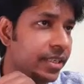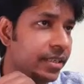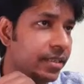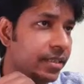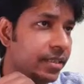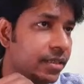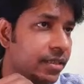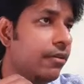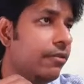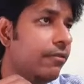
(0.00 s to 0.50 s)

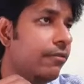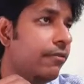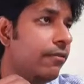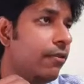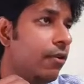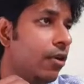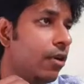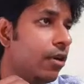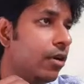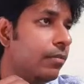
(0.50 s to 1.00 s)
form, when
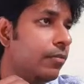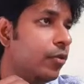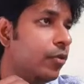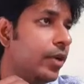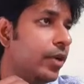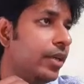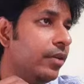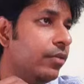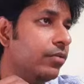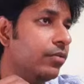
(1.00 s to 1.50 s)
you want to
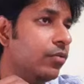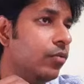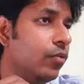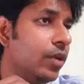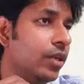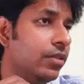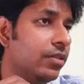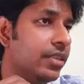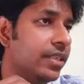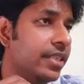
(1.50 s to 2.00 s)
sign up,